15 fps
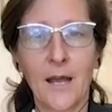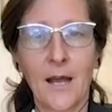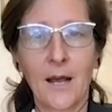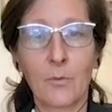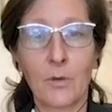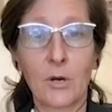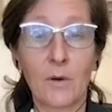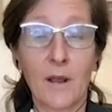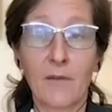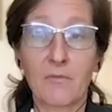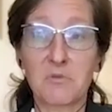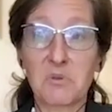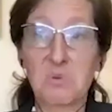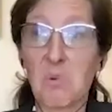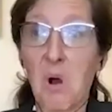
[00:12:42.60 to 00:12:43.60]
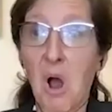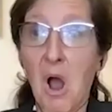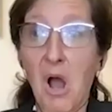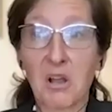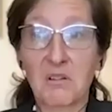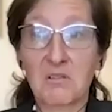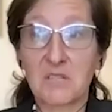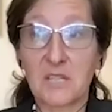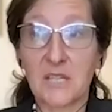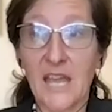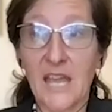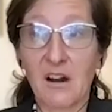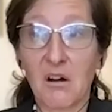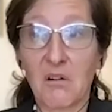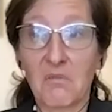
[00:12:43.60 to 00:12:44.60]
We don't have to walk to
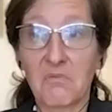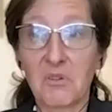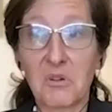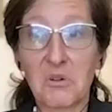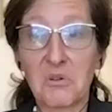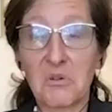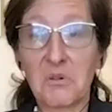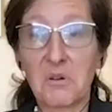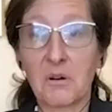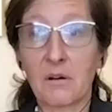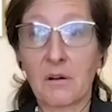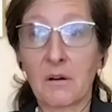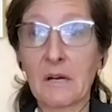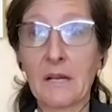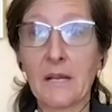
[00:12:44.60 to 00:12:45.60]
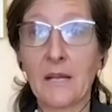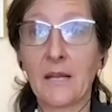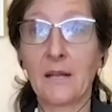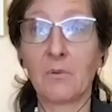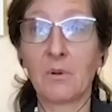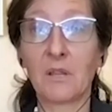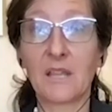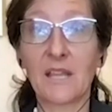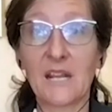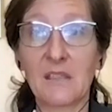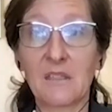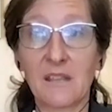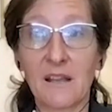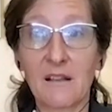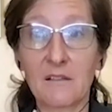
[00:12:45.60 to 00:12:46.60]
get our food or really
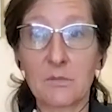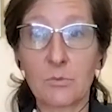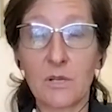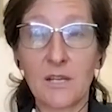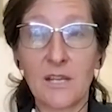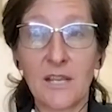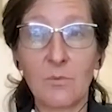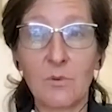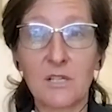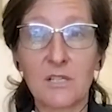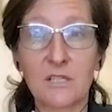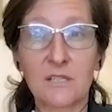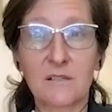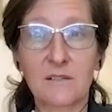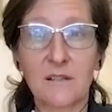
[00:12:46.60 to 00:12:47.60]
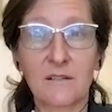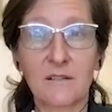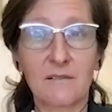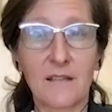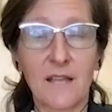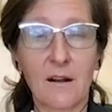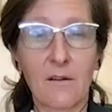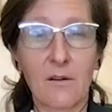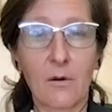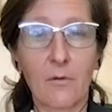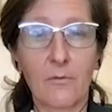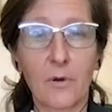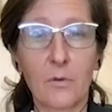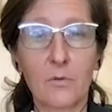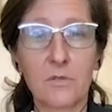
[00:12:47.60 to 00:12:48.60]
anything else we need. We just can get on our
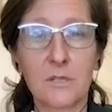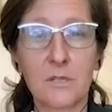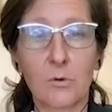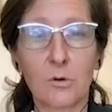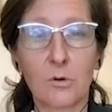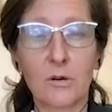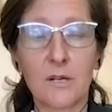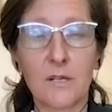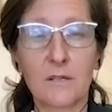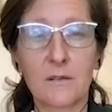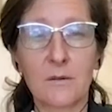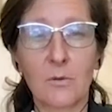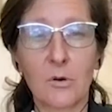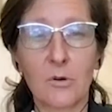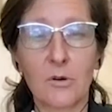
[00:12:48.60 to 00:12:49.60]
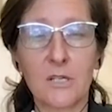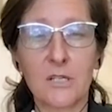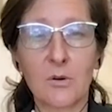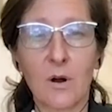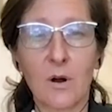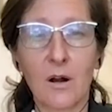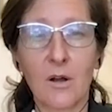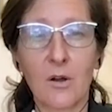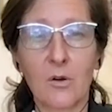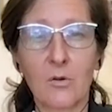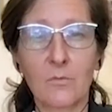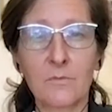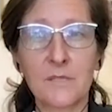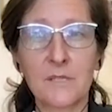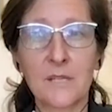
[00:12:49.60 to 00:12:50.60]
phones and order it to our
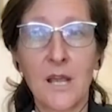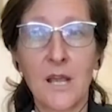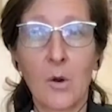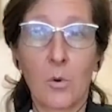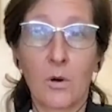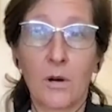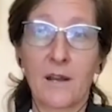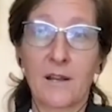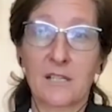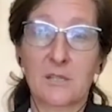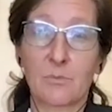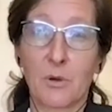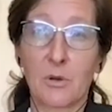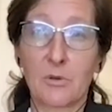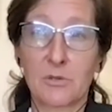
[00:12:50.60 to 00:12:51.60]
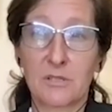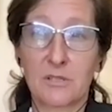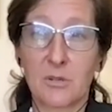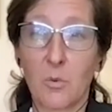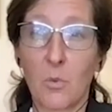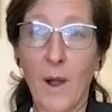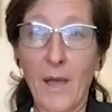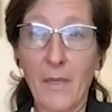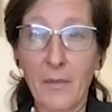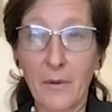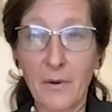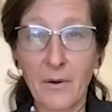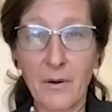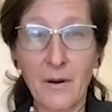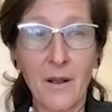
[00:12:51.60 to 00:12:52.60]
homes. We're not exposed to
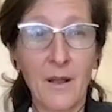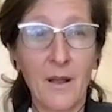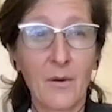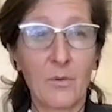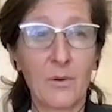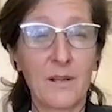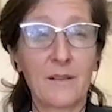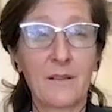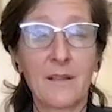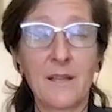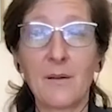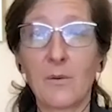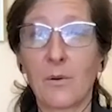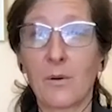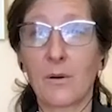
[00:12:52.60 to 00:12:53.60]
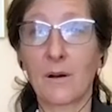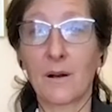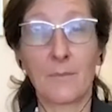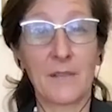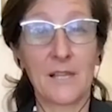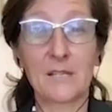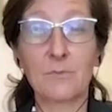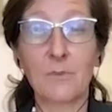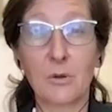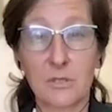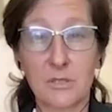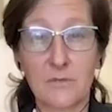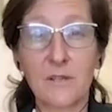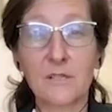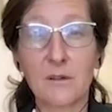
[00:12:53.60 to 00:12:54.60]
weather really, or at least
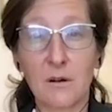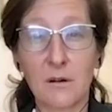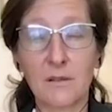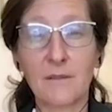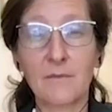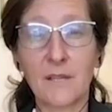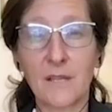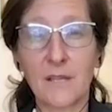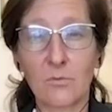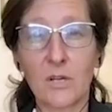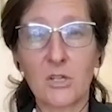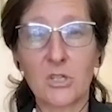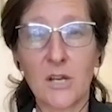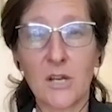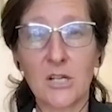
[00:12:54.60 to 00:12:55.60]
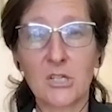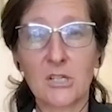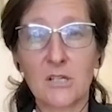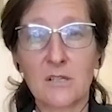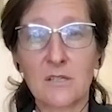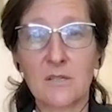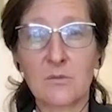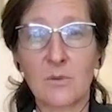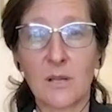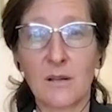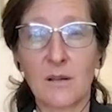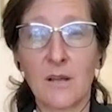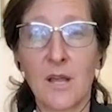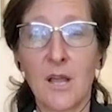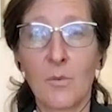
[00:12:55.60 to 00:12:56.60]
most of us aren't living in rich nations. We
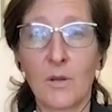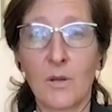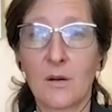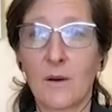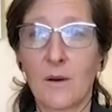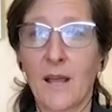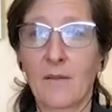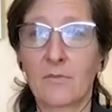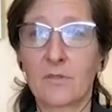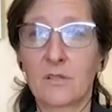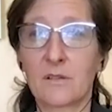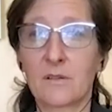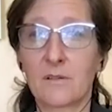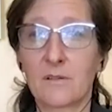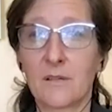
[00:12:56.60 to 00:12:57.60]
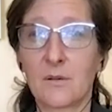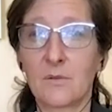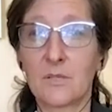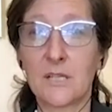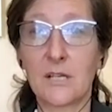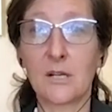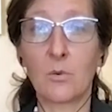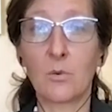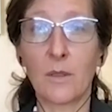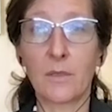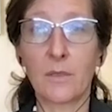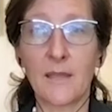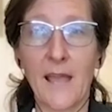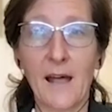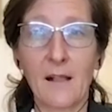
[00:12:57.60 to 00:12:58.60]
don't have to, deal with
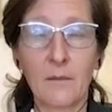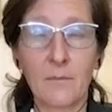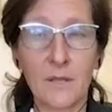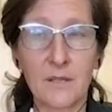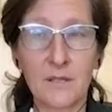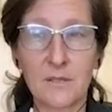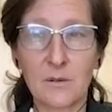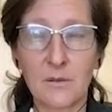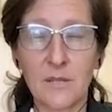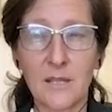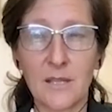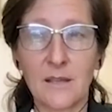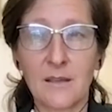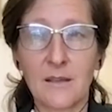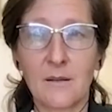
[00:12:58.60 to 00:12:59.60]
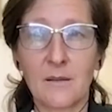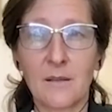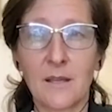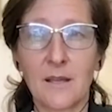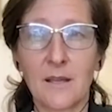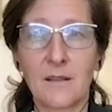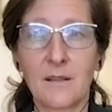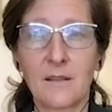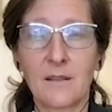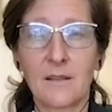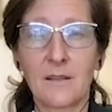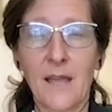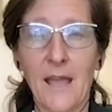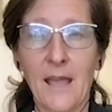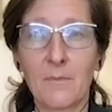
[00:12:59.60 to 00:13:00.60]
the elements or the
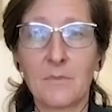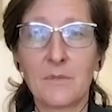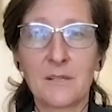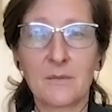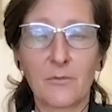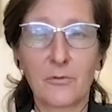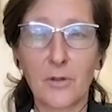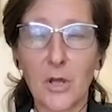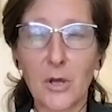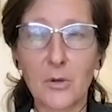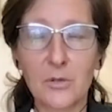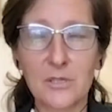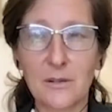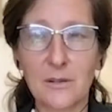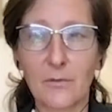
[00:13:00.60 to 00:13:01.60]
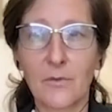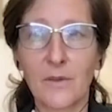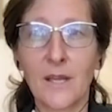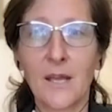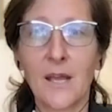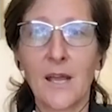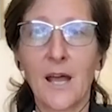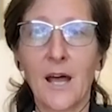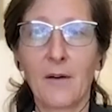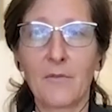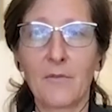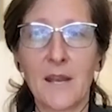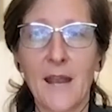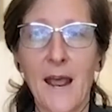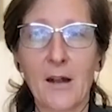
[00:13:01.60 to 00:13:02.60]
ebbs and flows of
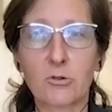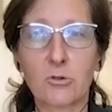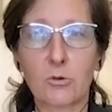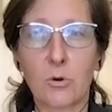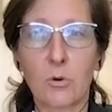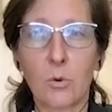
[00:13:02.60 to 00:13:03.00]
the natural